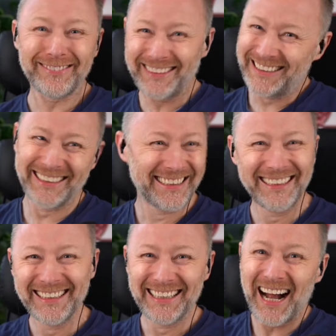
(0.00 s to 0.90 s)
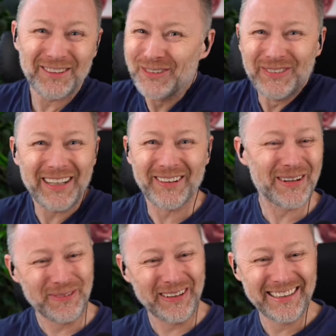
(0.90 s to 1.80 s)
I don't know what you're on
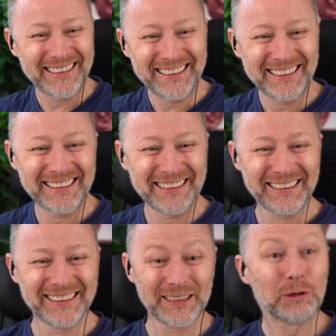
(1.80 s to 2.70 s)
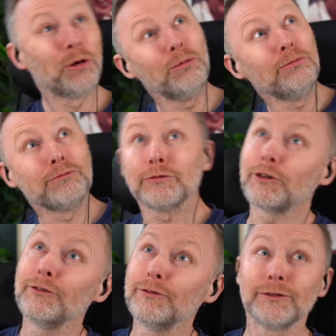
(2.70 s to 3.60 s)
about. Oh,
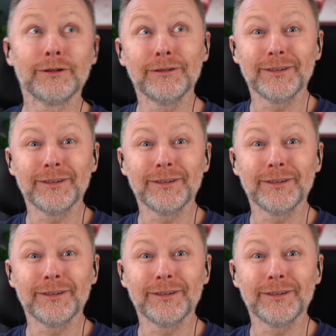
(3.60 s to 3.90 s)
oh, oh!